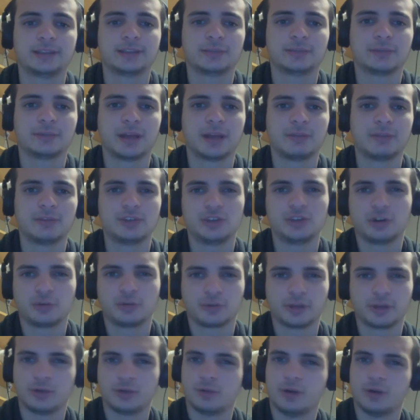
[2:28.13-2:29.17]
sometimes you don't
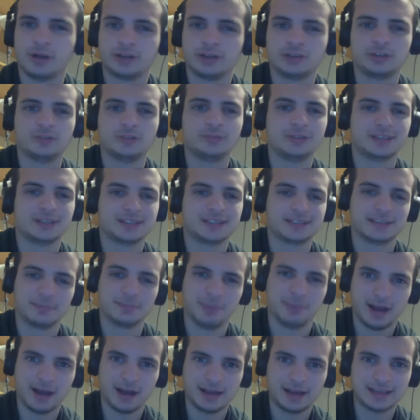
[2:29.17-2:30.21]
really want to because the
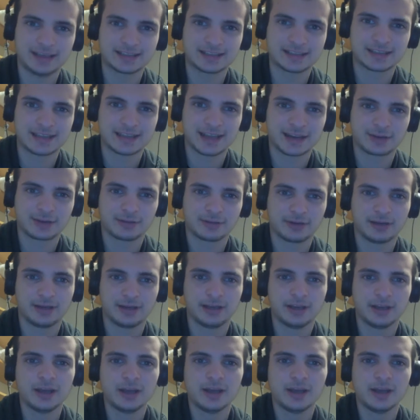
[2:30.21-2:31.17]
body isn't that great.